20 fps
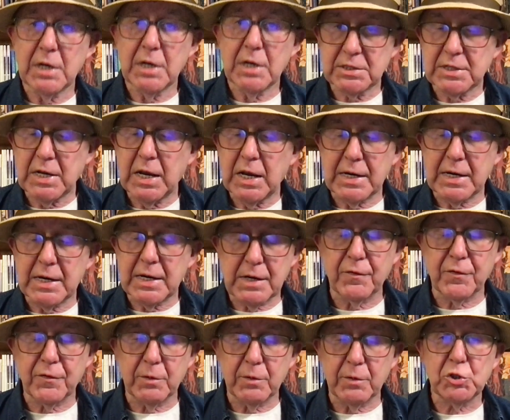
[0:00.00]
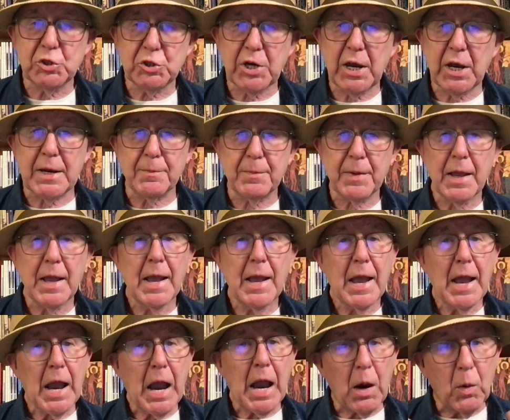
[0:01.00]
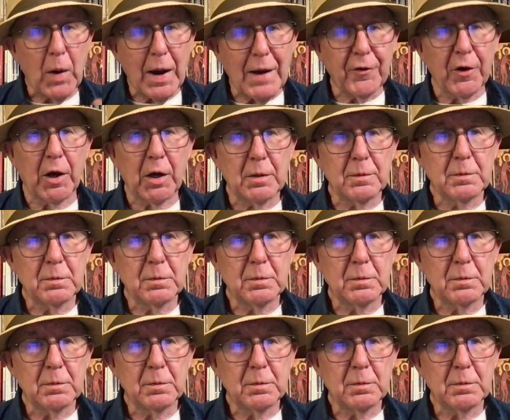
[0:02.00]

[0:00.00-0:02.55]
as I say, give them shape. However,